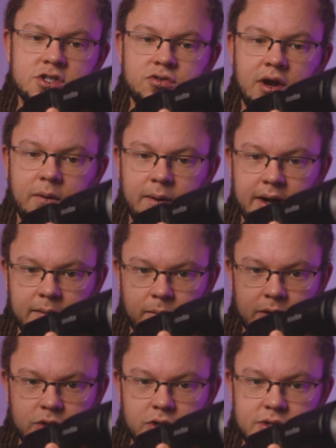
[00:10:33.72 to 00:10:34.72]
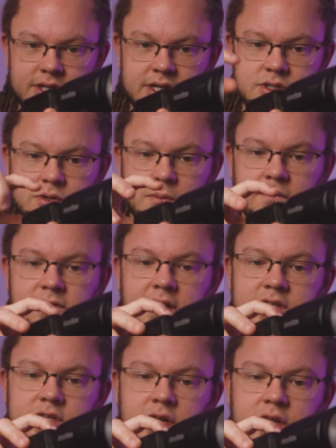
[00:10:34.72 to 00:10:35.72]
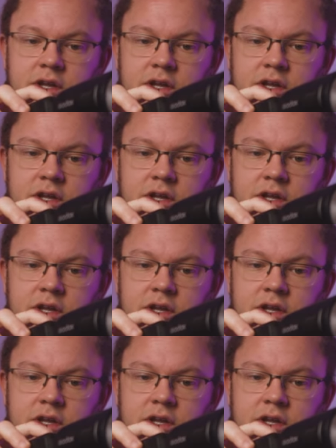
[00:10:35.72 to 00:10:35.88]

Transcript: Straight away, when you're using it as a normal flash gun,